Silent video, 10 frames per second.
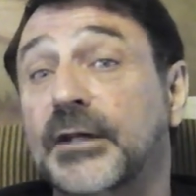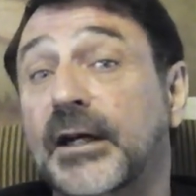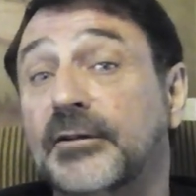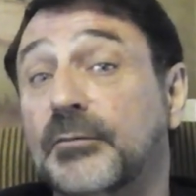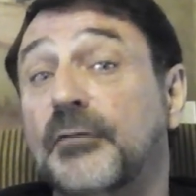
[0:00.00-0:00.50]
in
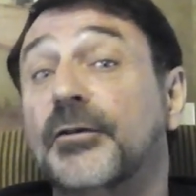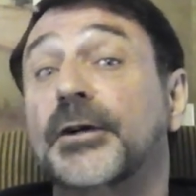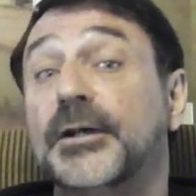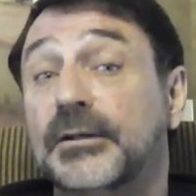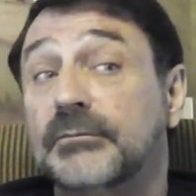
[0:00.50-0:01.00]
life, to be
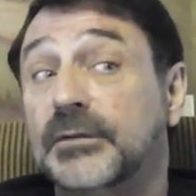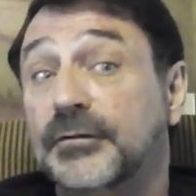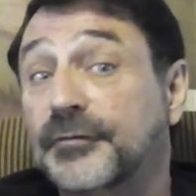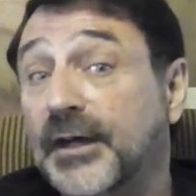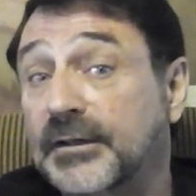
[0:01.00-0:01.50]
very
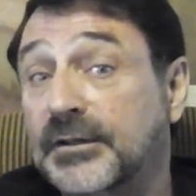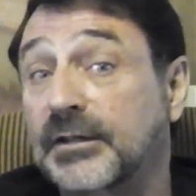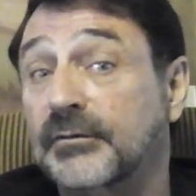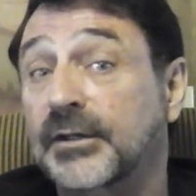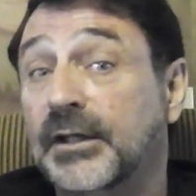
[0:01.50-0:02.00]

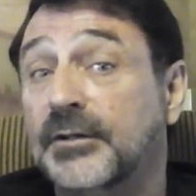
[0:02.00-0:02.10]
effective,